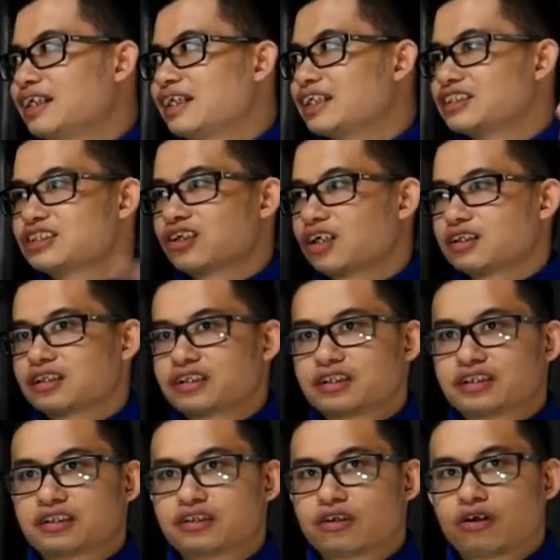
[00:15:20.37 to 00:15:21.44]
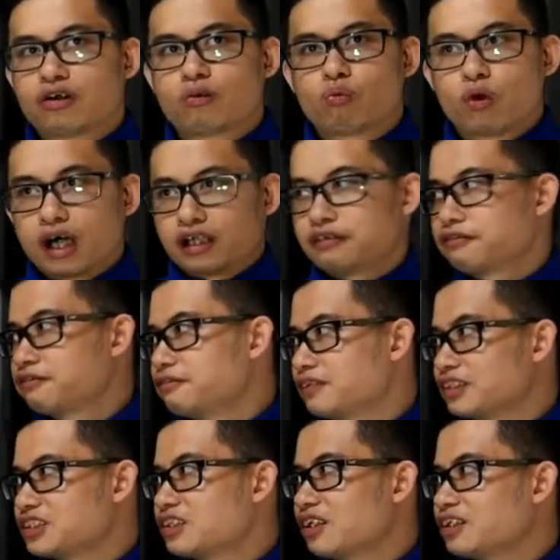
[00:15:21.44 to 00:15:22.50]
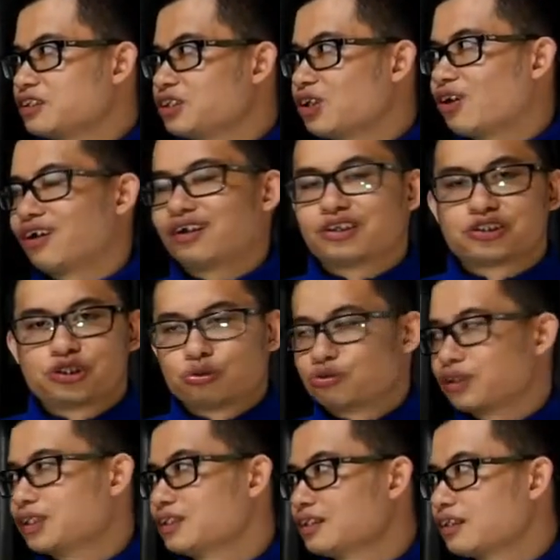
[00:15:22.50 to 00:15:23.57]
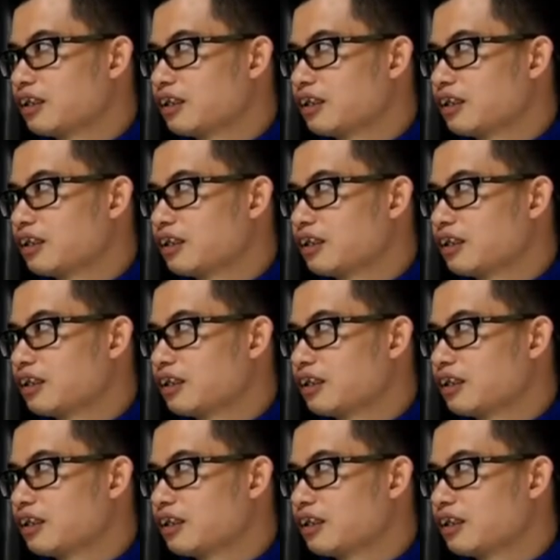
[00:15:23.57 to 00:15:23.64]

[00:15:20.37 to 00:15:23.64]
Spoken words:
is not your wife, is not your children.